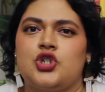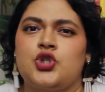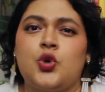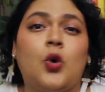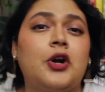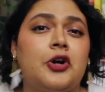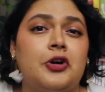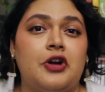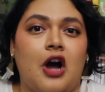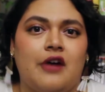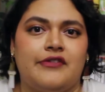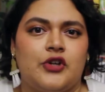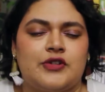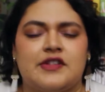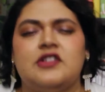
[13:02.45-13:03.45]
shorter
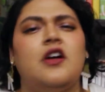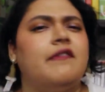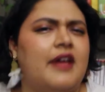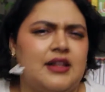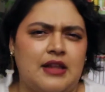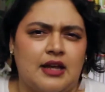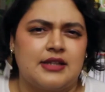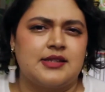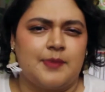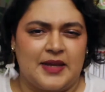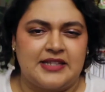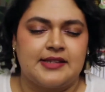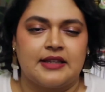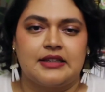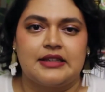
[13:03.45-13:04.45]
novels, novellas
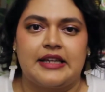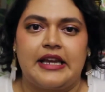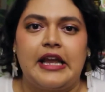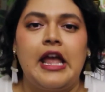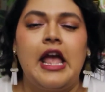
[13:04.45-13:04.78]
basically,